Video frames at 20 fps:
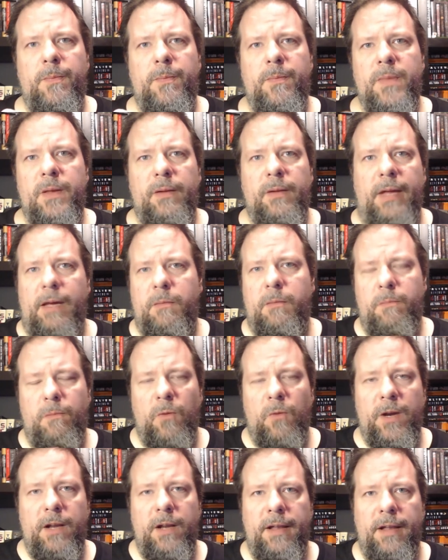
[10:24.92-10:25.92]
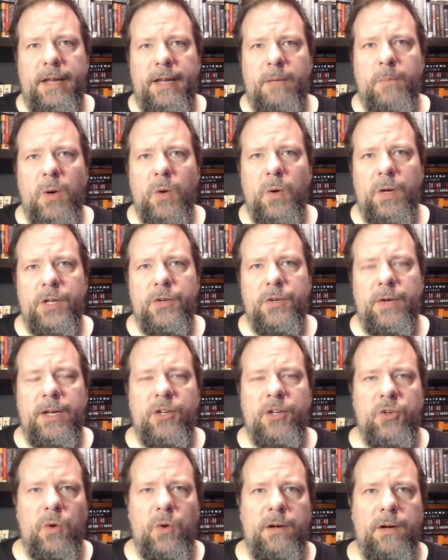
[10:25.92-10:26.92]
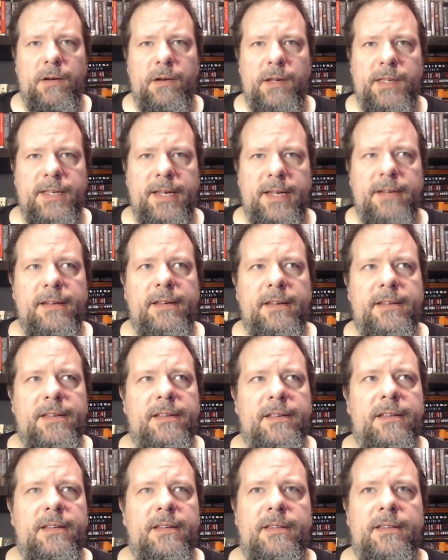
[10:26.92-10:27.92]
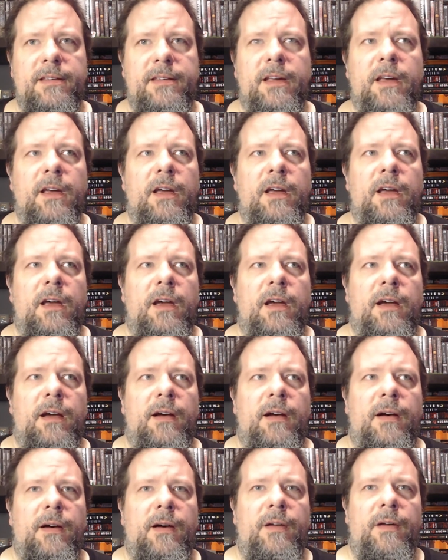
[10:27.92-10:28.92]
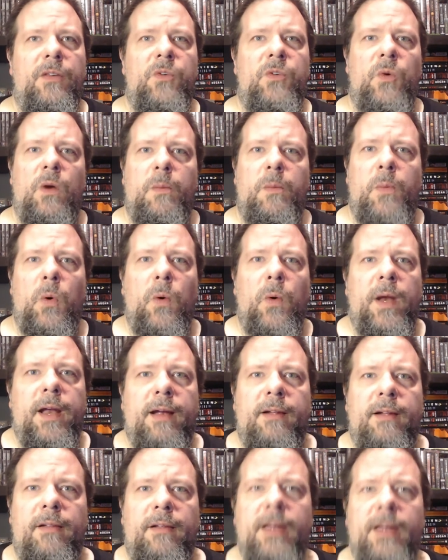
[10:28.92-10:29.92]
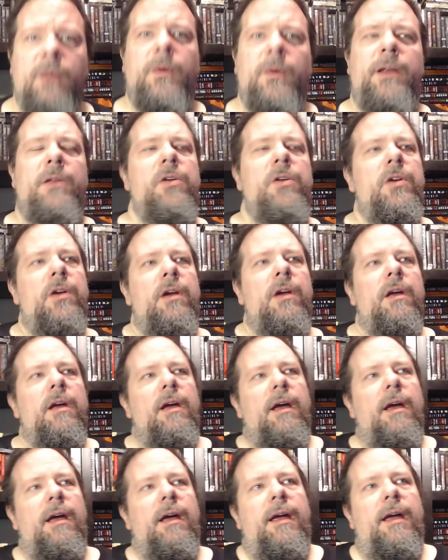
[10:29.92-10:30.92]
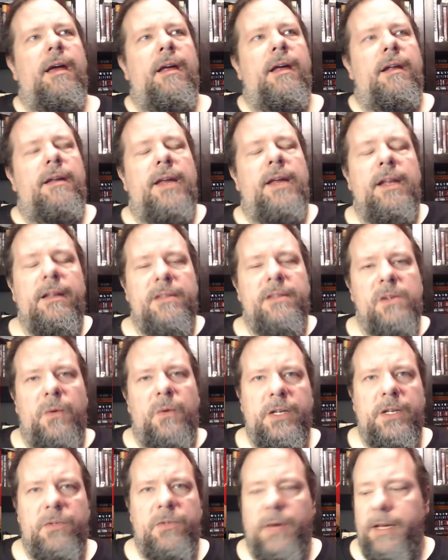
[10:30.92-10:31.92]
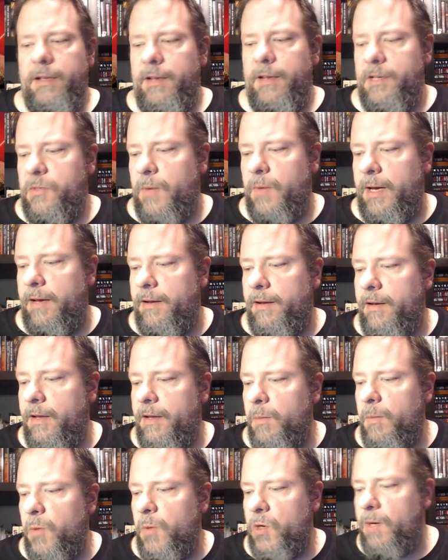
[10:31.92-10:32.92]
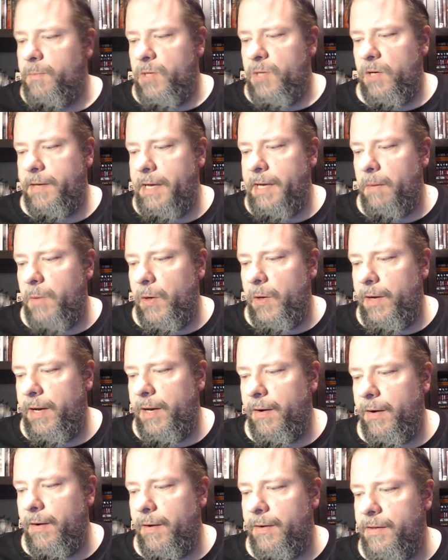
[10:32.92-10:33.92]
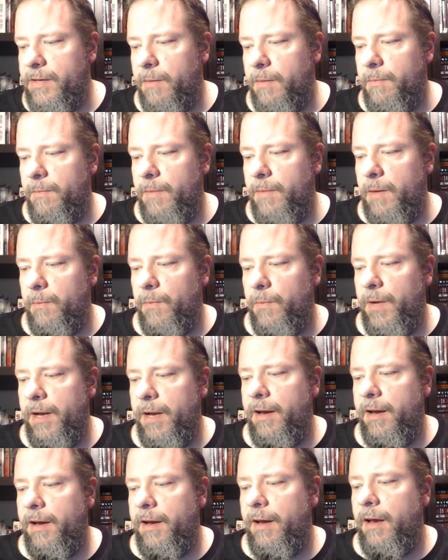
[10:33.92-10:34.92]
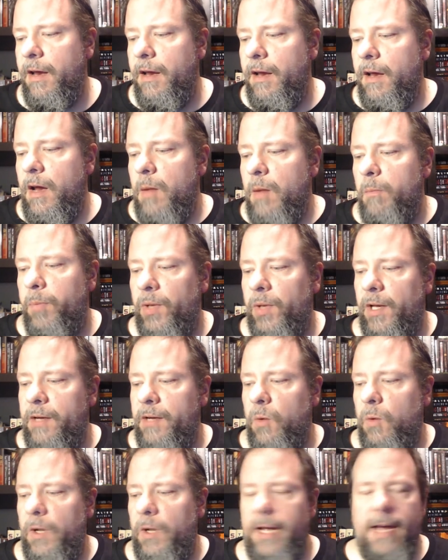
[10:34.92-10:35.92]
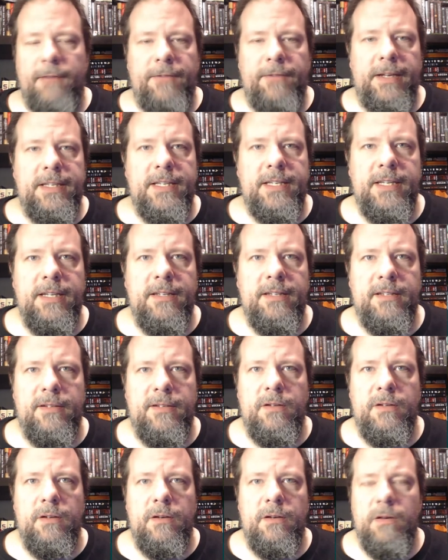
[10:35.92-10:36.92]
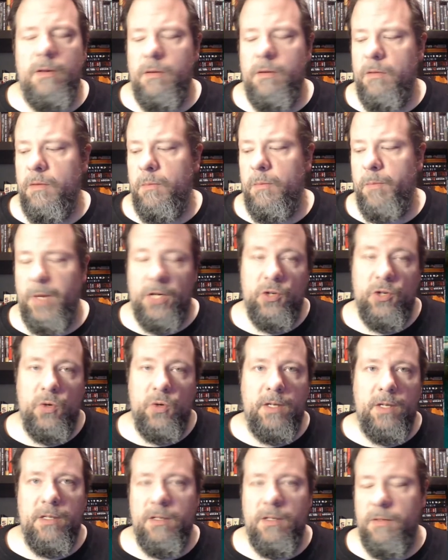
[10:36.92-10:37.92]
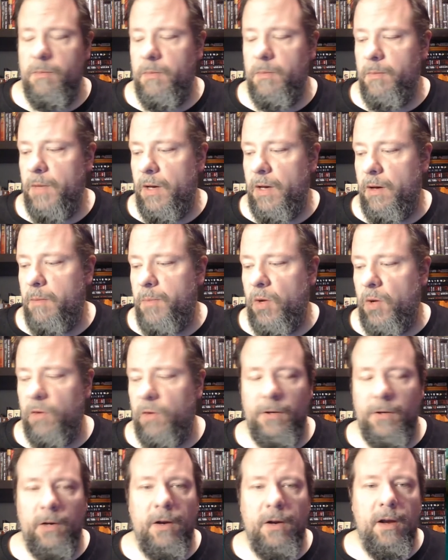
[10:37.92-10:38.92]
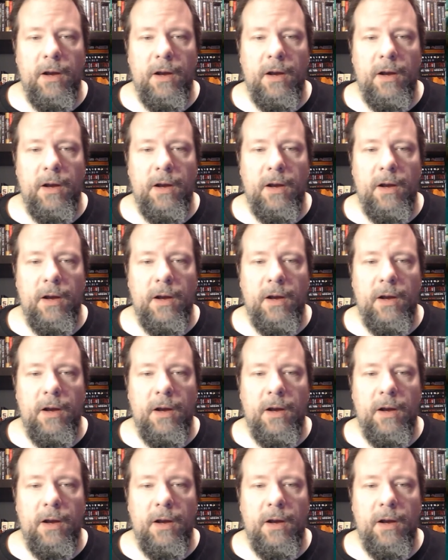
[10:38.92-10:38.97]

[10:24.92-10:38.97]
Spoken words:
like written like poetry, short sentences, sort of poetic language. And he doesn't always write in this way. And the book I'm talking about here is I'm reading Blood Will Have Its Season by Joyce Pulver.